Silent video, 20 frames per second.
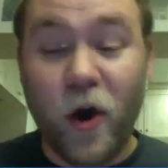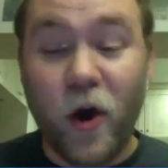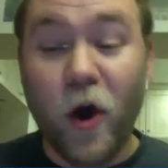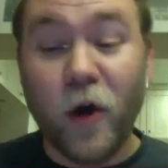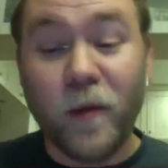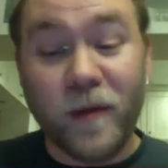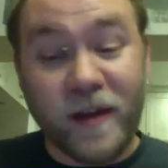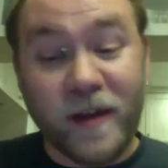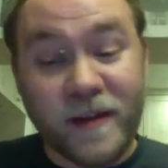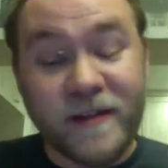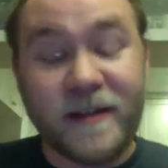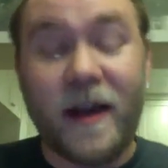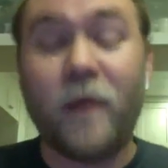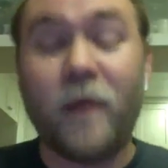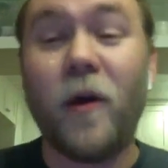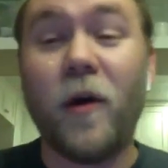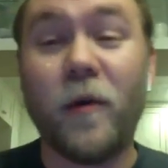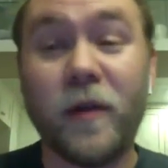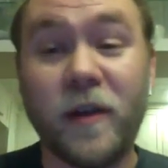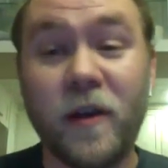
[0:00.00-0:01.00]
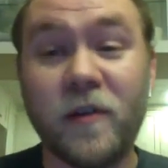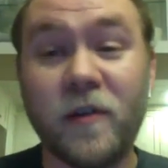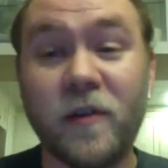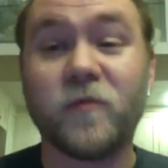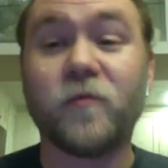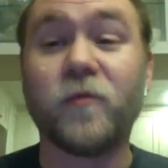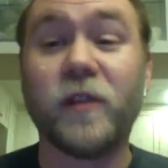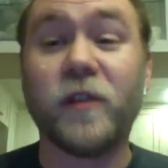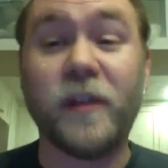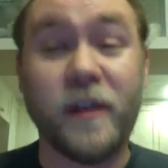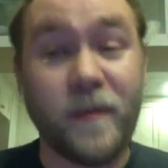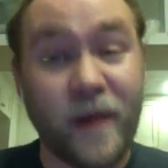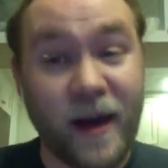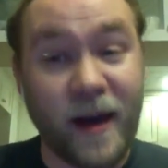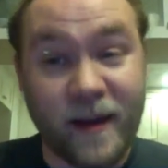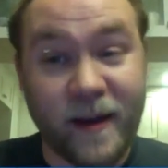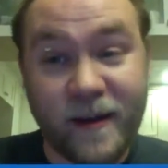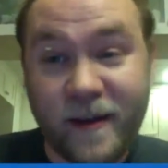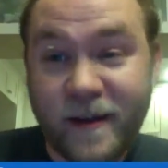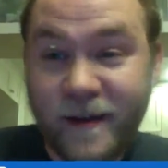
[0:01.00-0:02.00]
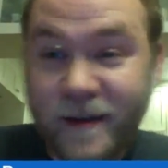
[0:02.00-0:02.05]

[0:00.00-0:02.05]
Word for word: they have M1 carbines, and I want one. And M1